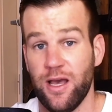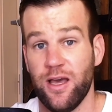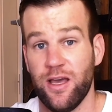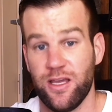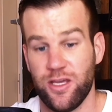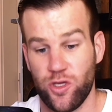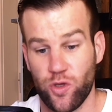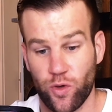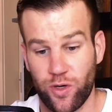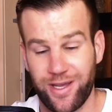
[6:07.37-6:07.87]

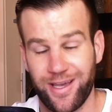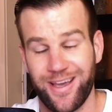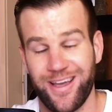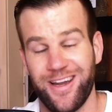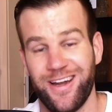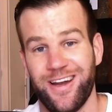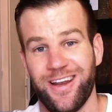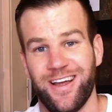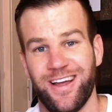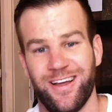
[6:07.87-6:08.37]
you
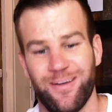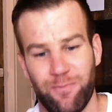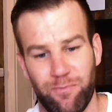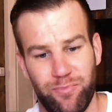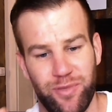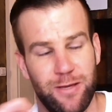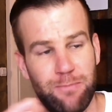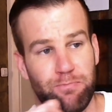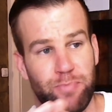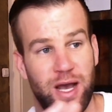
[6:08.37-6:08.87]
can
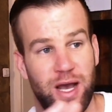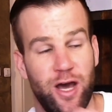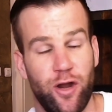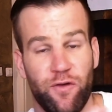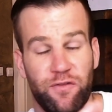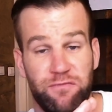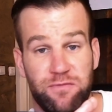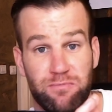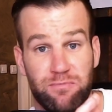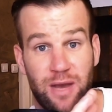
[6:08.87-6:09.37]
be part
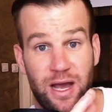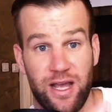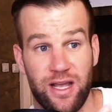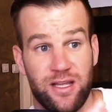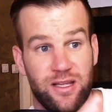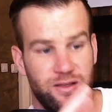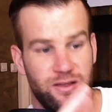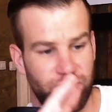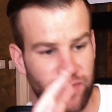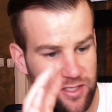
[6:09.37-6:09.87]
of
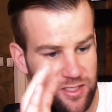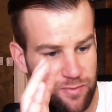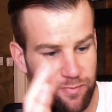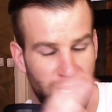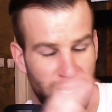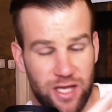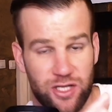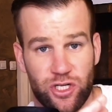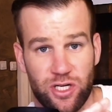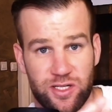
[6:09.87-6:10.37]
my
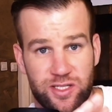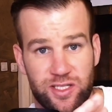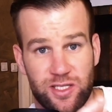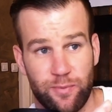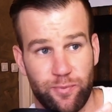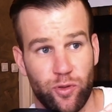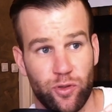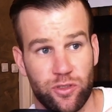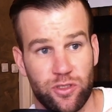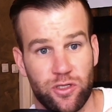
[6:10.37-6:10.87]
special
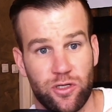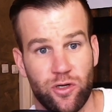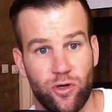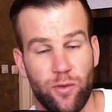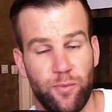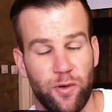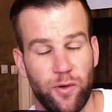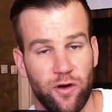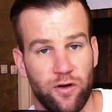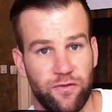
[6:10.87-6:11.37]
support
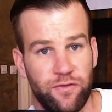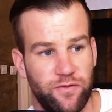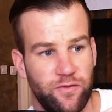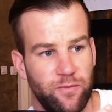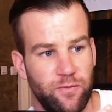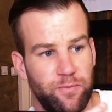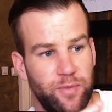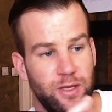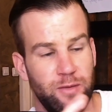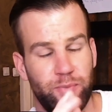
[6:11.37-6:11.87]
group of
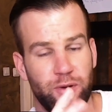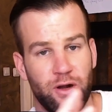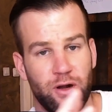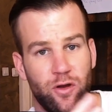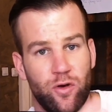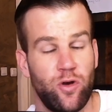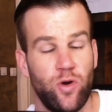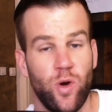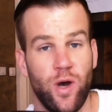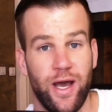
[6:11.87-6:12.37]
people
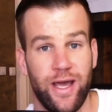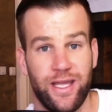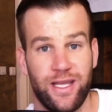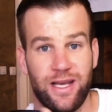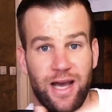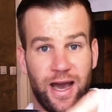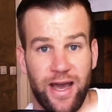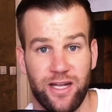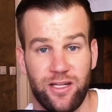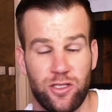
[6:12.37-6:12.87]
who I
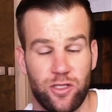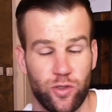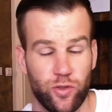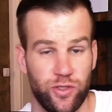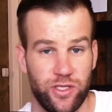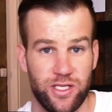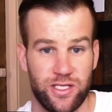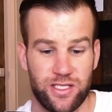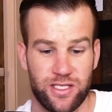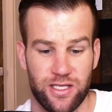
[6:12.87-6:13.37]
guide through
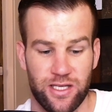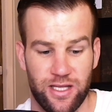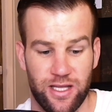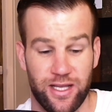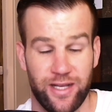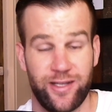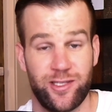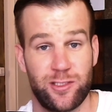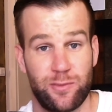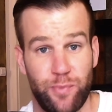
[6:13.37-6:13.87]
this
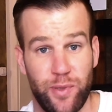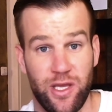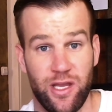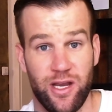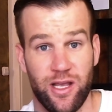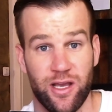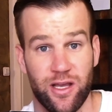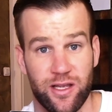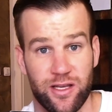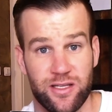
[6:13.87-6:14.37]

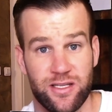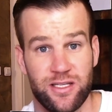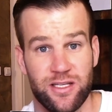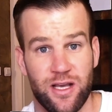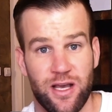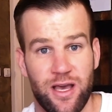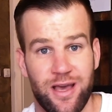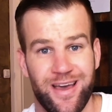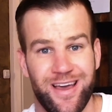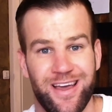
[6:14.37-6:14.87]
experience,
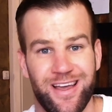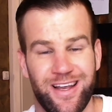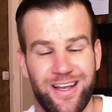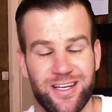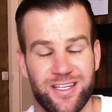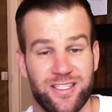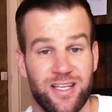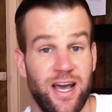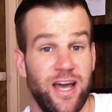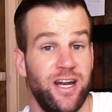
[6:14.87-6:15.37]

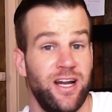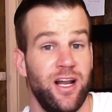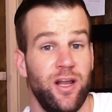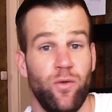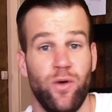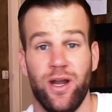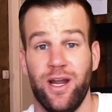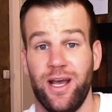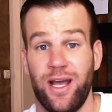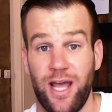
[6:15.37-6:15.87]
because I really
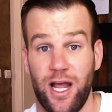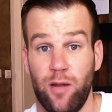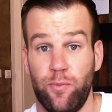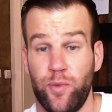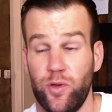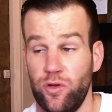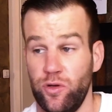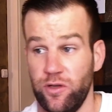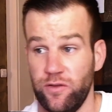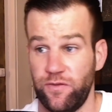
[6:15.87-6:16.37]
want to help
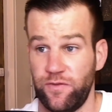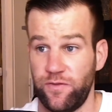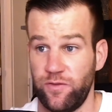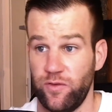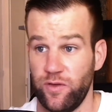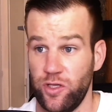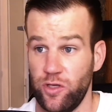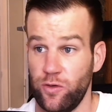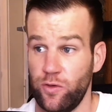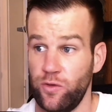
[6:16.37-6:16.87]
you. If
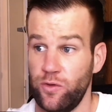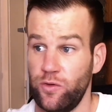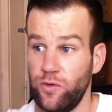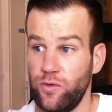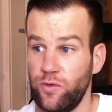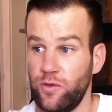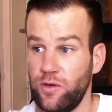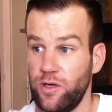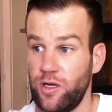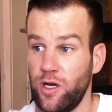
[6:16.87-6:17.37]

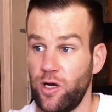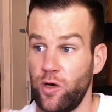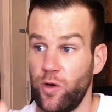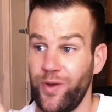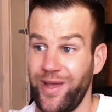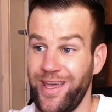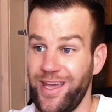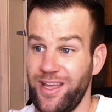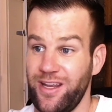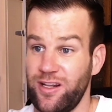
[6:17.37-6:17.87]
you go
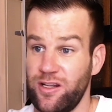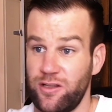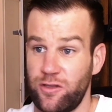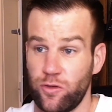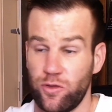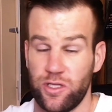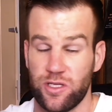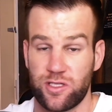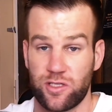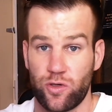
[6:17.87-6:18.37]

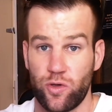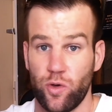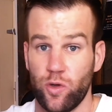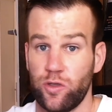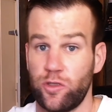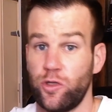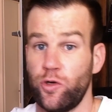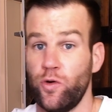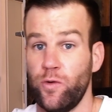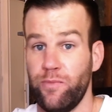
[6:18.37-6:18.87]
into the
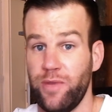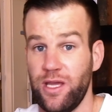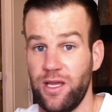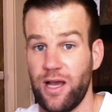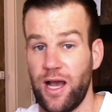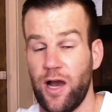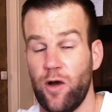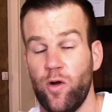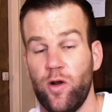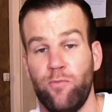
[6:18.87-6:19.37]
Skool through me,
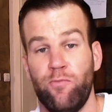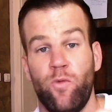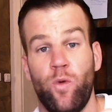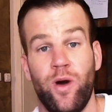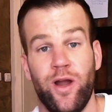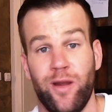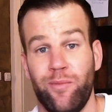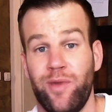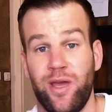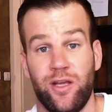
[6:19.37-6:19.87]
I will
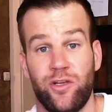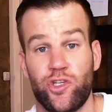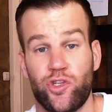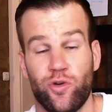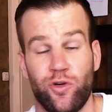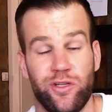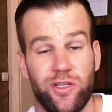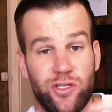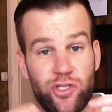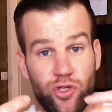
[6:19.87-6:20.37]
want to make
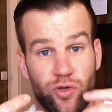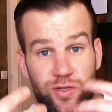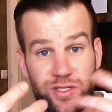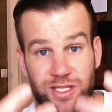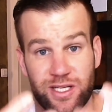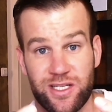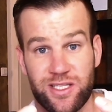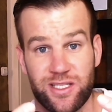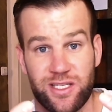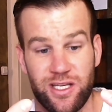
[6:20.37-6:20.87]
sure that you
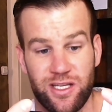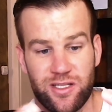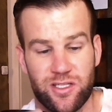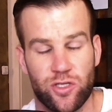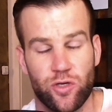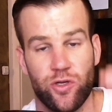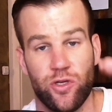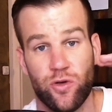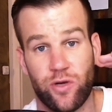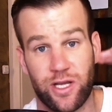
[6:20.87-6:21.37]
succeed,
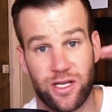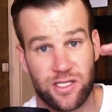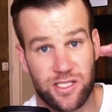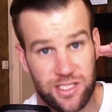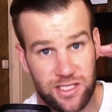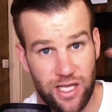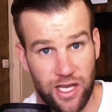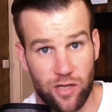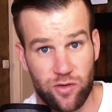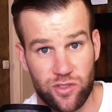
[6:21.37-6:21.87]
so you can
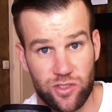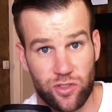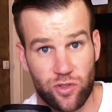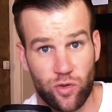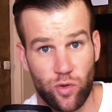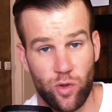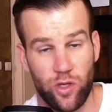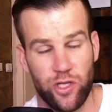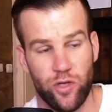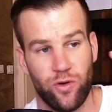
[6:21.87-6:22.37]
stay on
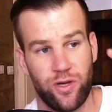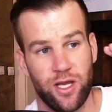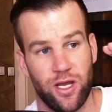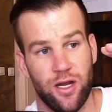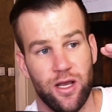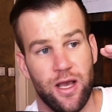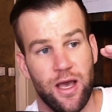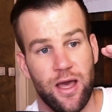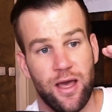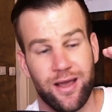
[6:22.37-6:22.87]
Skool, you
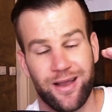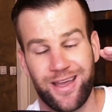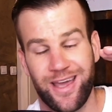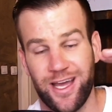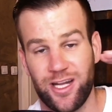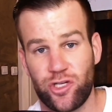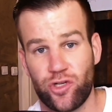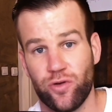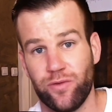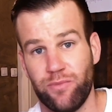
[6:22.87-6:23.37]
can
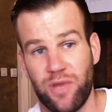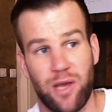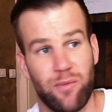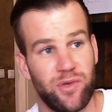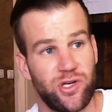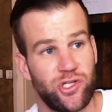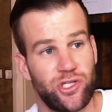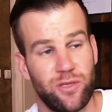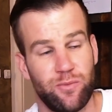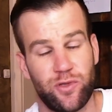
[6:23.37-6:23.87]
get your
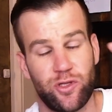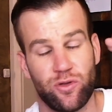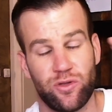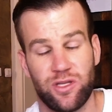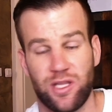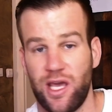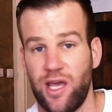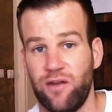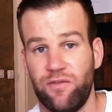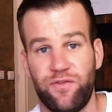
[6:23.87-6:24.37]
membership to
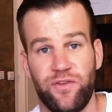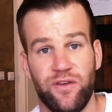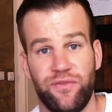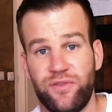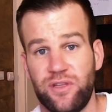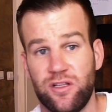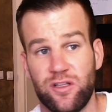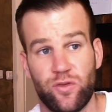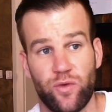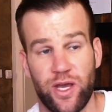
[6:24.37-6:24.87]
10,
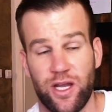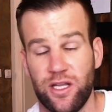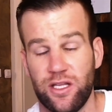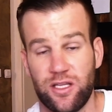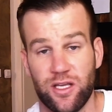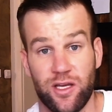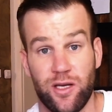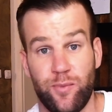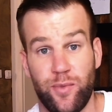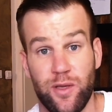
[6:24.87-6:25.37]
15, 20,
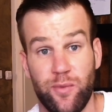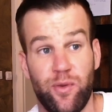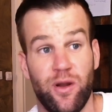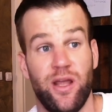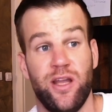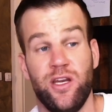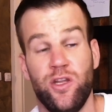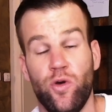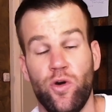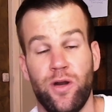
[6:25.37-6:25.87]
30 people,
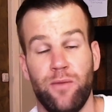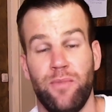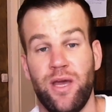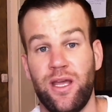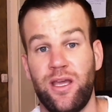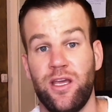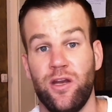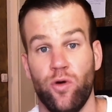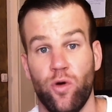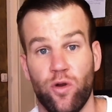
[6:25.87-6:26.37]
and you are
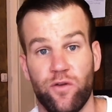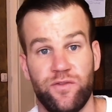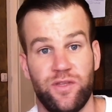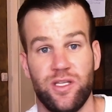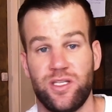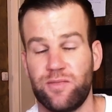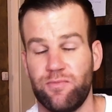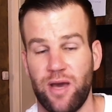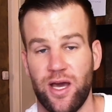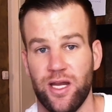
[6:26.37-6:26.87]
making all of
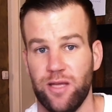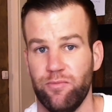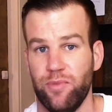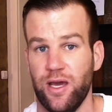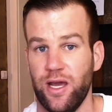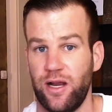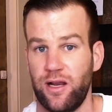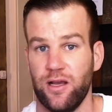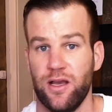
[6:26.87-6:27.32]
this money back.